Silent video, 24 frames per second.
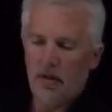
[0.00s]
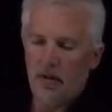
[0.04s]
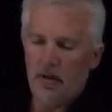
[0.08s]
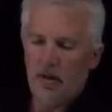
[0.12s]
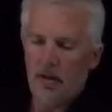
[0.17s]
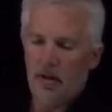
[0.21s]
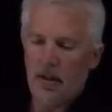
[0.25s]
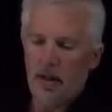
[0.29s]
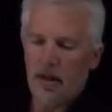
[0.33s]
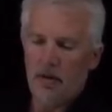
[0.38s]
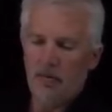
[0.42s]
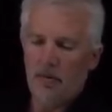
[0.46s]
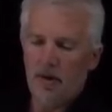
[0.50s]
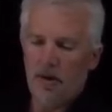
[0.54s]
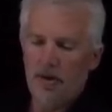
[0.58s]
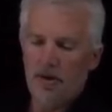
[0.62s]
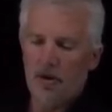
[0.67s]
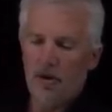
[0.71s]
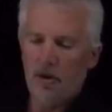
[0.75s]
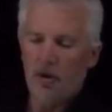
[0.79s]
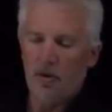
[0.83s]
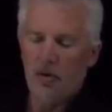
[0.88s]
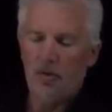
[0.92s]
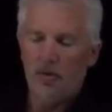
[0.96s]
that
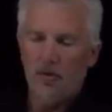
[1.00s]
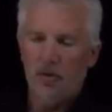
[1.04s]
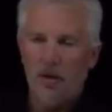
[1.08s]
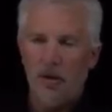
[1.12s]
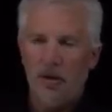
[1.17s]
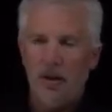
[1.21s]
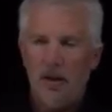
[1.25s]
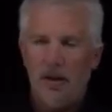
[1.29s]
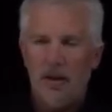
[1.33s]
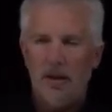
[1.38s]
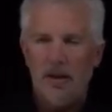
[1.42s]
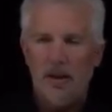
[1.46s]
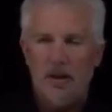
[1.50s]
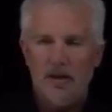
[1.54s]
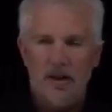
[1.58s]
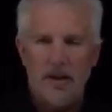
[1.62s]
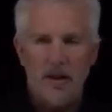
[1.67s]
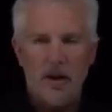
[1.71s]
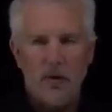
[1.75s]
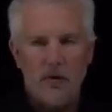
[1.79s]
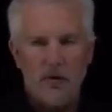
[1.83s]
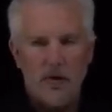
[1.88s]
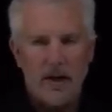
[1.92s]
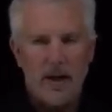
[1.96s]
ratio delta
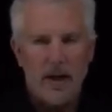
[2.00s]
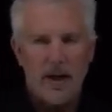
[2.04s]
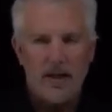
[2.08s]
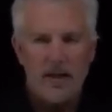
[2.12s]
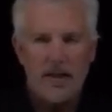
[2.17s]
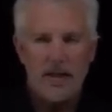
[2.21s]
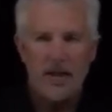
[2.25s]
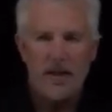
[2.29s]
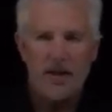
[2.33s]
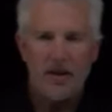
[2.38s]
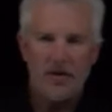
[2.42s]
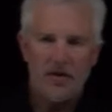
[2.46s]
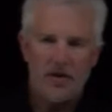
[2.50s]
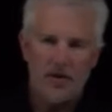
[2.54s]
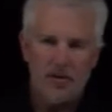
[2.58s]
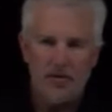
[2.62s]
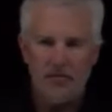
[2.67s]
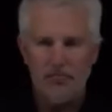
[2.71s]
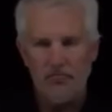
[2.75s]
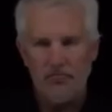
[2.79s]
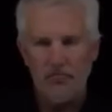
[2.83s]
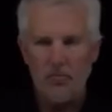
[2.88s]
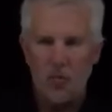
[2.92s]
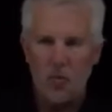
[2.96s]
E over KT is
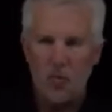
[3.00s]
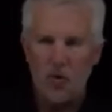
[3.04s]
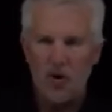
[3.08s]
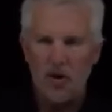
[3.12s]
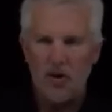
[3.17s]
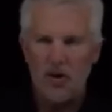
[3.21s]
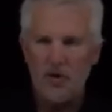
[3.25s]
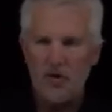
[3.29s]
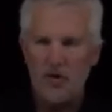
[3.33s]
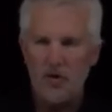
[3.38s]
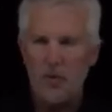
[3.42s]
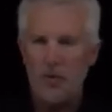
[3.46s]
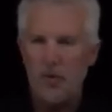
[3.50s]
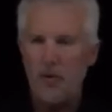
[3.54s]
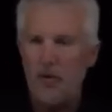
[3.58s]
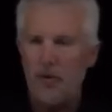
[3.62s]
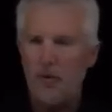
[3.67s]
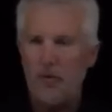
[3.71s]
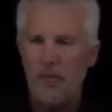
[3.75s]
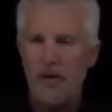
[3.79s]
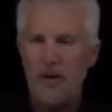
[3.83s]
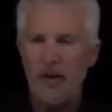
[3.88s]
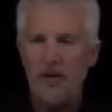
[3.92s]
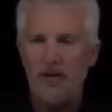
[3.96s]
1 or 2 or
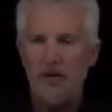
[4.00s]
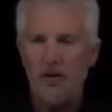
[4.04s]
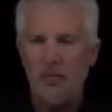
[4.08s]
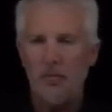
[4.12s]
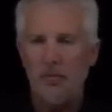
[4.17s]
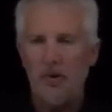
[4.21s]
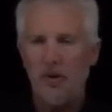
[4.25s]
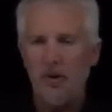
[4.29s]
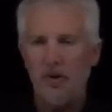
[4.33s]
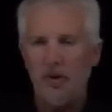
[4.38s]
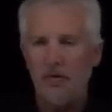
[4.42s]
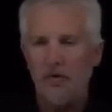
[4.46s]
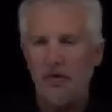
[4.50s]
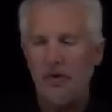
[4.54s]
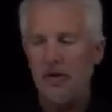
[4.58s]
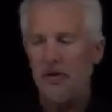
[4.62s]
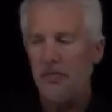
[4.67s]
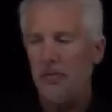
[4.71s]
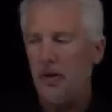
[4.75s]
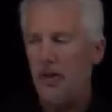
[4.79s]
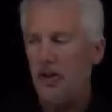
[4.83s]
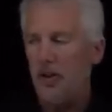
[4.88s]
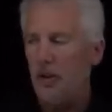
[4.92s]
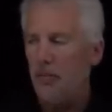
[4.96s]
3, some relatively
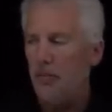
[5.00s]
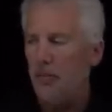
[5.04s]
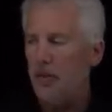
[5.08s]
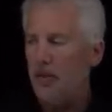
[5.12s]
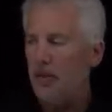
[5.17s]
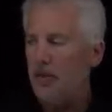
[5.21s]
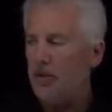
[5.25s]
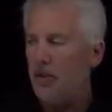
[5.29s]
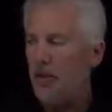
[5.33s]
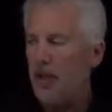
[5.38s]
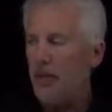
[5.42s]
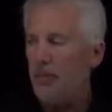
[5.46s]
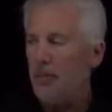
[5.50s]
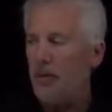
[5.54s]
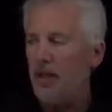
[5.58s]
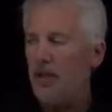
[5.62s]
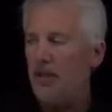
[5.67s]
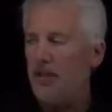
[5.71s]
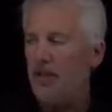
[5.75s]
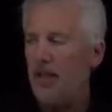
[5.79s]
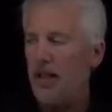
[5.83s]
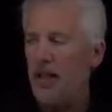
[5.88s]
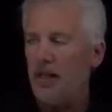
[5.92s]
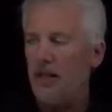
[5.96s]
small number. So that
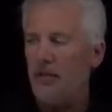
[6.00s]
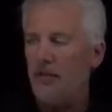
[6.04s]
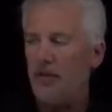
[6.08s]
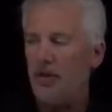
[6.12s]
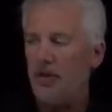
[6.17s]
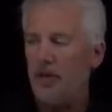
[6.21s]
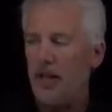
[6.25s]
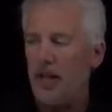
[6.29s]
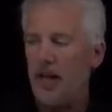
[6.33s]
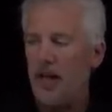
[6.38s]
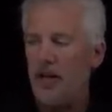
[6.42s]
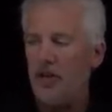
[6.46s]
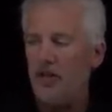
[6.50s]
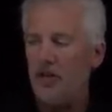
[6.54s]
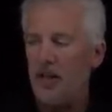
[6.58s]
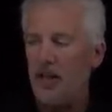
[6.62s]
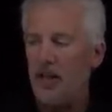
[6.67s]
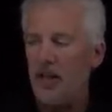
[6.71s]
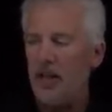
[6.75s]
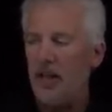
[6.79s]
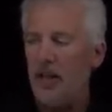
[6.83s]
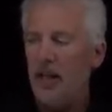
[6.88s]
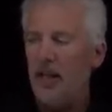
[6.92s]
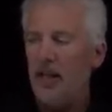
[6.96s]
means that difference in
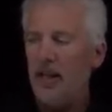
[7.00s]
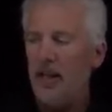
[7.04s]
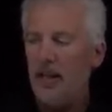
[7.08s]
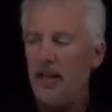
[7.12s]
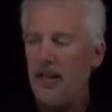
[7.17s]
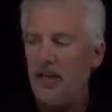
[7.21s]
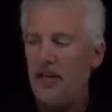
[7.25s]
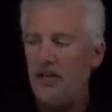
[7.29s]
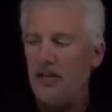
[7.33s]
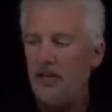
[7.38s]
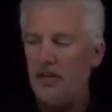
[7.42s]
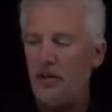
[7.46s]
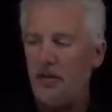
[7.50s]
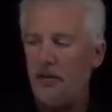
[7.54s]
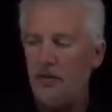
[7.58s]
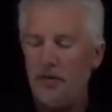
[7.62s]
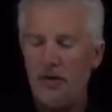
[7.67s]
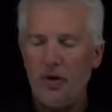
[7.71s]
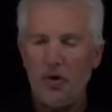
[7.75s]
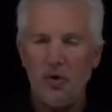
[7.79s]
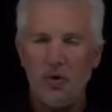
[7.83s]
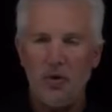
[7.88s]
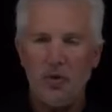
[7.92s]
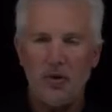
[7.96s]
energy is a
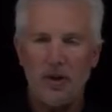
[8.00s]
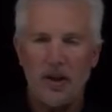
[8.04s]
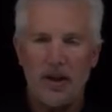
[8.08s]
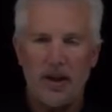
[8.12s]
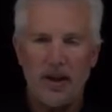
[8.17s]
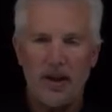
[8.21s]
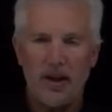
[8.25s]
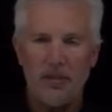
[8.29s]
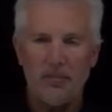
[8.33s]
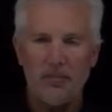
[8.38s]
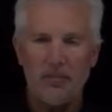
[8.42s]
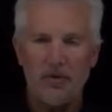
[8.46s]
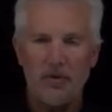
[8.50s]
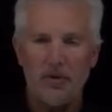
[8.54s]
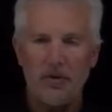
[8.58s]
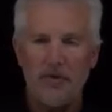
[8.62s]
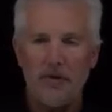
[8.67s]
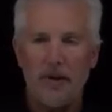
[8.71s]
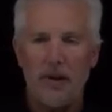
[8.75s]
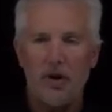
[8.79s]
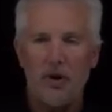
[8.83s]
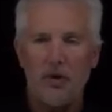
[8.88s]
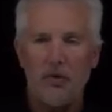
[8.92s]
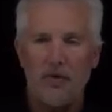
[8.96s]
few times the
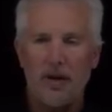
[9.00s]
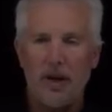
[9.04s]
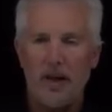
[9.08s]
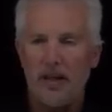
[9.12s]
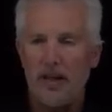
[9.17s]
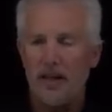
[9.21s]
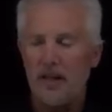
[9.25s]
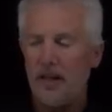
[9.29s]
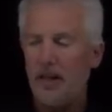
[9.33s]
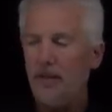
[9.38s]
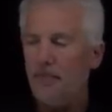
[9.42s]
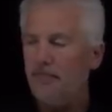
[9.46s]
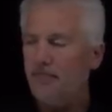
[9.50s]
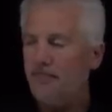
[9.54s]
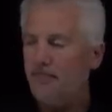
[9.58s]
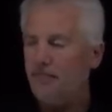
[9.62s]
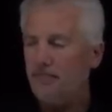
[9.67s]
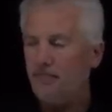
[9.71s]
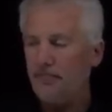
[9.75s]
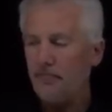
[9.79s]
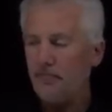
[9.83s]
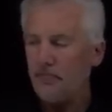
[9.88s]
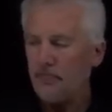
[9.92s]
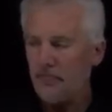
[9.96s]
value of KT.
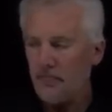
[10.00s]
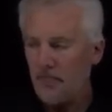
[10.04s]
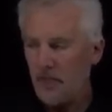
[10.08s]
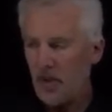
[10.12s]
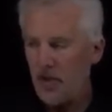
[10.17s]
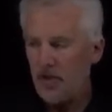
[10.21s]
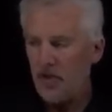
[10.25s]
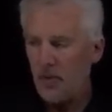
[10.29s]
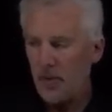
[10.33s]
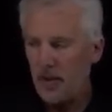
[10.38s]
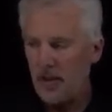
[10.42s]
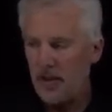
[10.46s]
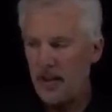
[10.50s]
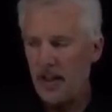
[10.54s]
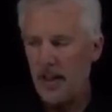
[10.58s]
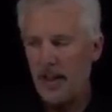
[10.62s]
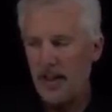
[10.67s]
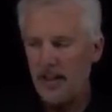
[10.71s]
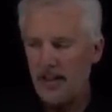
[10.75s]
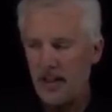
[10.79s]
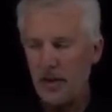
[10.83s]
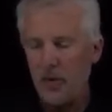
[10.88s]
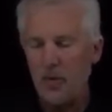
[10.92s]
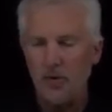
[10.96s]
So we say
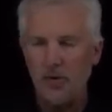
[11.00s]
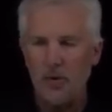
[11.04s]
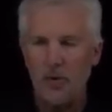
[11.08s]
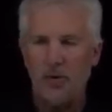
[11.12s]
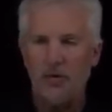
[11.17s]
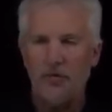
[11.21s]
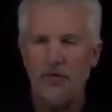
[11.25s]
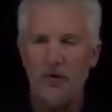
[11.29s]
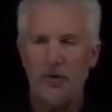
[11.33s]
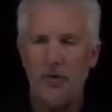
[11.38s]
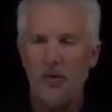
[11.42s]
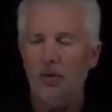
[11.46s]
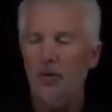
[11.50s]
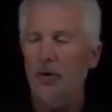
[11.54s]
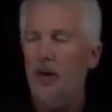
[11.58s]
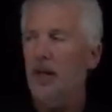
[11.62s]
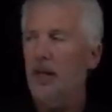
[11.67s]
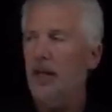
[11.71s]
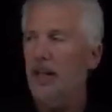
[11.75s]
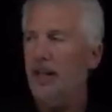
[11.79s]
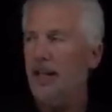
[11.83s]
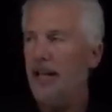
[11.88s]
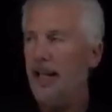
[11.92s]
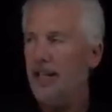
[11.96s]
that's equal to a few
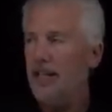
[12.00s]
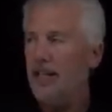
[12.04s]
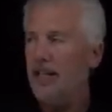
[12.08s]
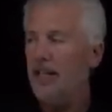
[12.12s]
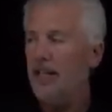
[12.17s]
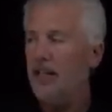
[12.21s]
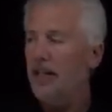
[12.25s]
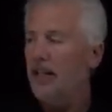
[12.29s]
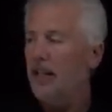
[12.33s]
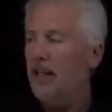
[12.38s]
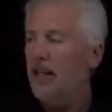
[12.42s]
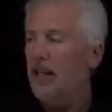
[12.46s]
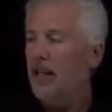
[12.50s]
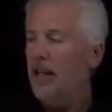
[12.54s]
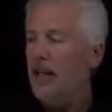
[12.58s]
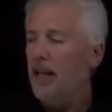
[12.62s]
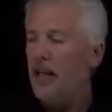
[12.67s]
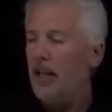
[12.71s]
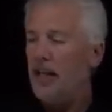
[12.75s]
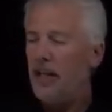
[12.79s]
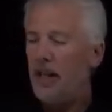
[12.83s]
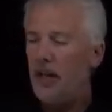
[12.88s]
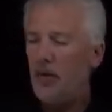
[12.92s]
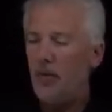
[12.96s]
KT.
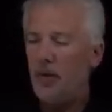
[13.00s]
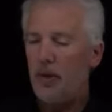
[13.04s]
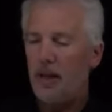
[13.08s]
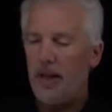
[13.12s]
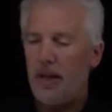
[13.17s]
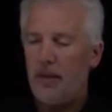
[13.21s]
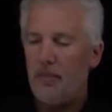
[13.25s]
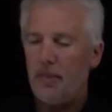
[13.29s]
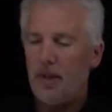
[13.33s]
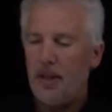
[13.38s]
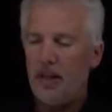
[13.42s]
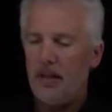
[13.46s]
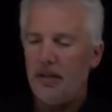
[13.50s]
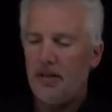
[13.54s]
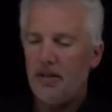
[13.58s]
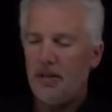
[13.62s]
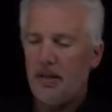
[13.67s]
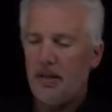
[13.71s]
Then what that means